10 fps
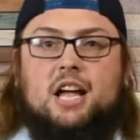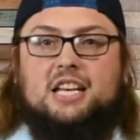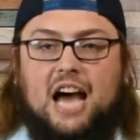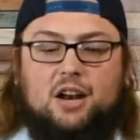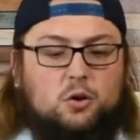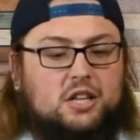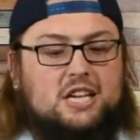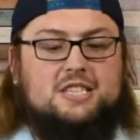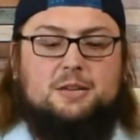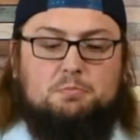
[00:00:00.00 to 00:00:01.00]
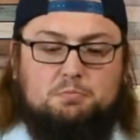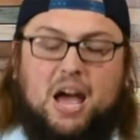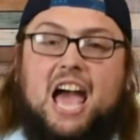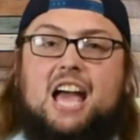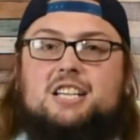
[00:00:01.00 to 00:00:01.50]
Not only is it
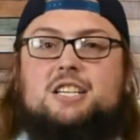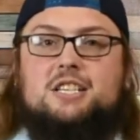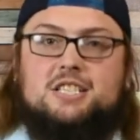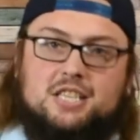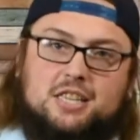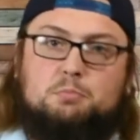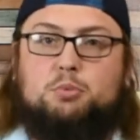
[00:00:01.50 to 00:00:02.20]
packed to the